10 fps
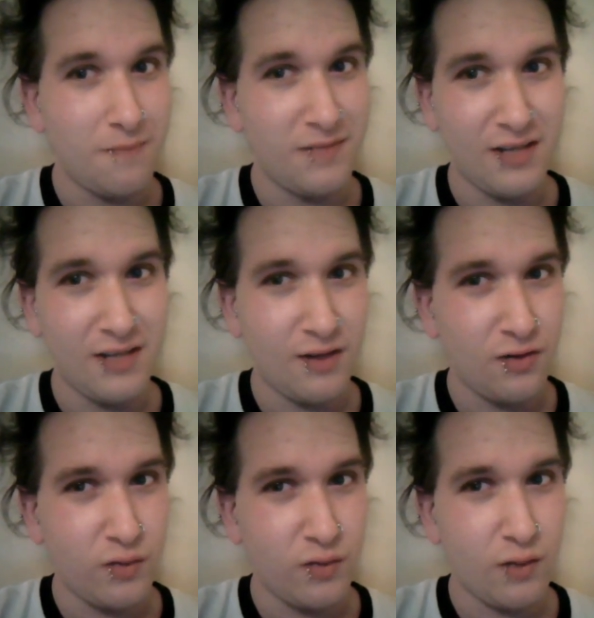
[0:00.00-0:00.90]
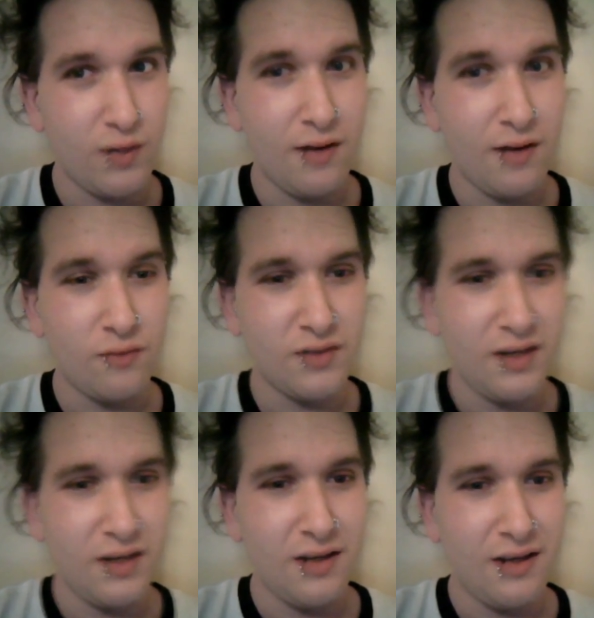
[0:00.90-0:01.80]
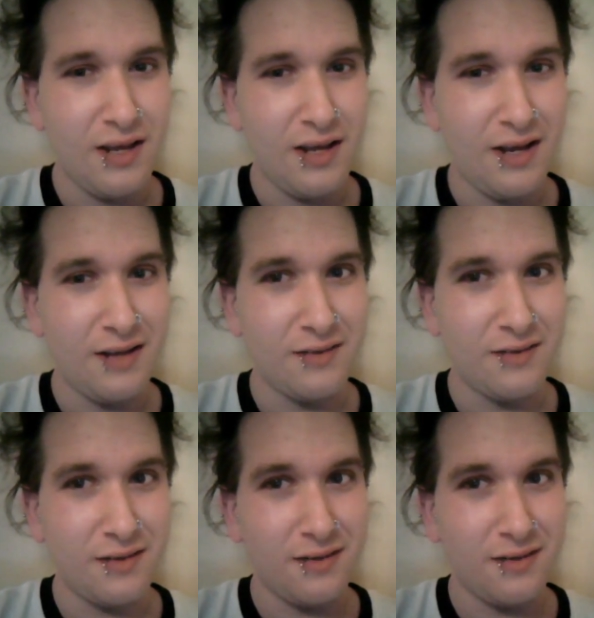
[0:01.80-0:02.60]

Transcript: not the other way around. And